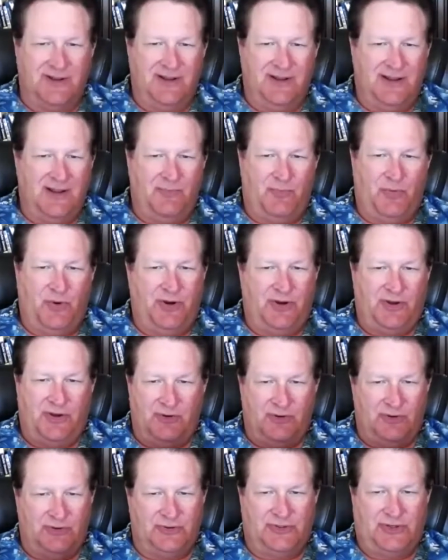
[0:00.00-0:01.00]
he put a
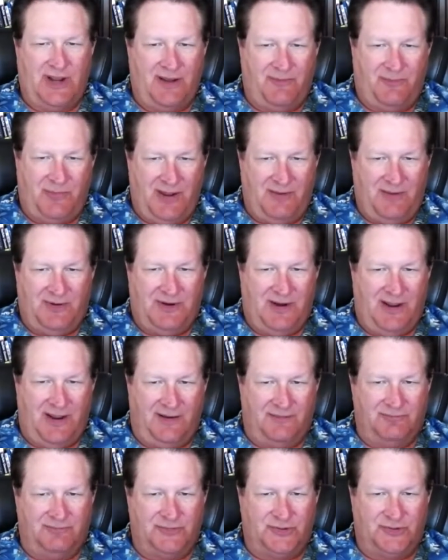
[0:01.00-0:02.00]
huge down payment down.
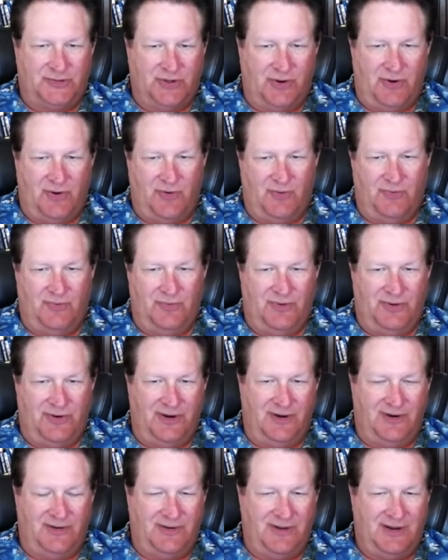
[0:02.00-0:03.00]
So they
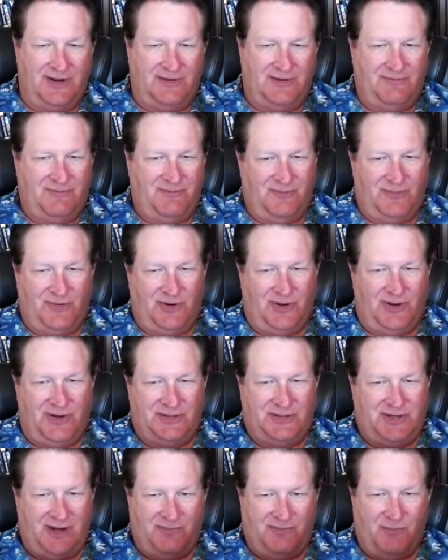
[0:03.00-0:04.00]
are going to
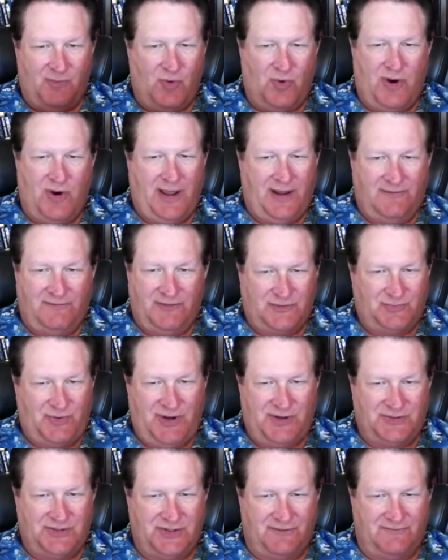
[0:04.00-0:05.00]
take more out of his
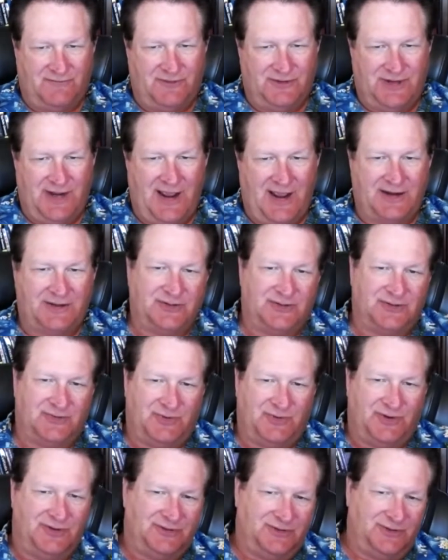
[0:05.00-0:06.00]
paycheck for taxes
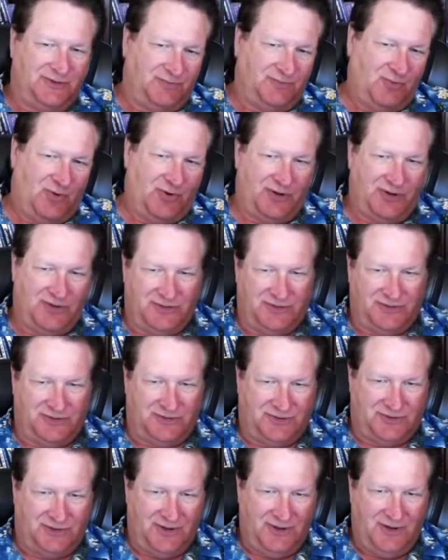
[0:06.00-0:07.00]
because his mortgage
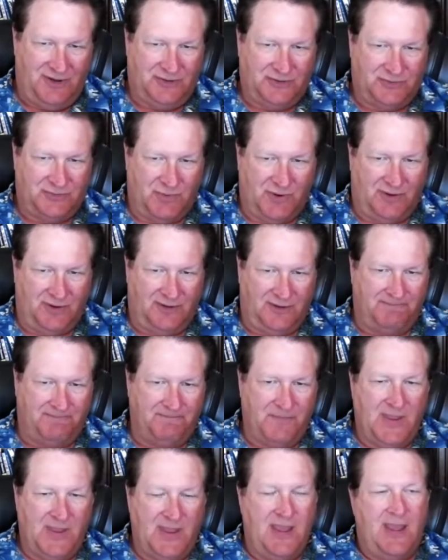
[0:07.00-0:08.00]
is smaller.
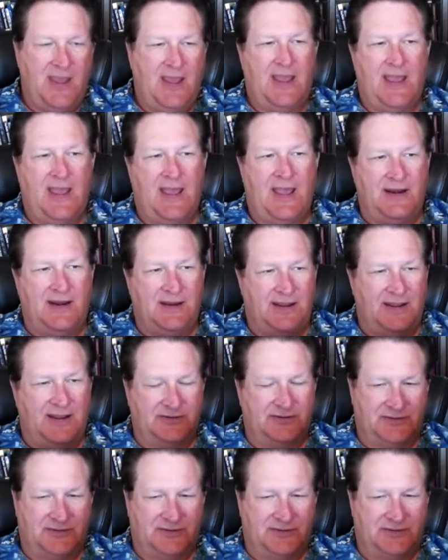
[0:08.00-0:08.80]
And he has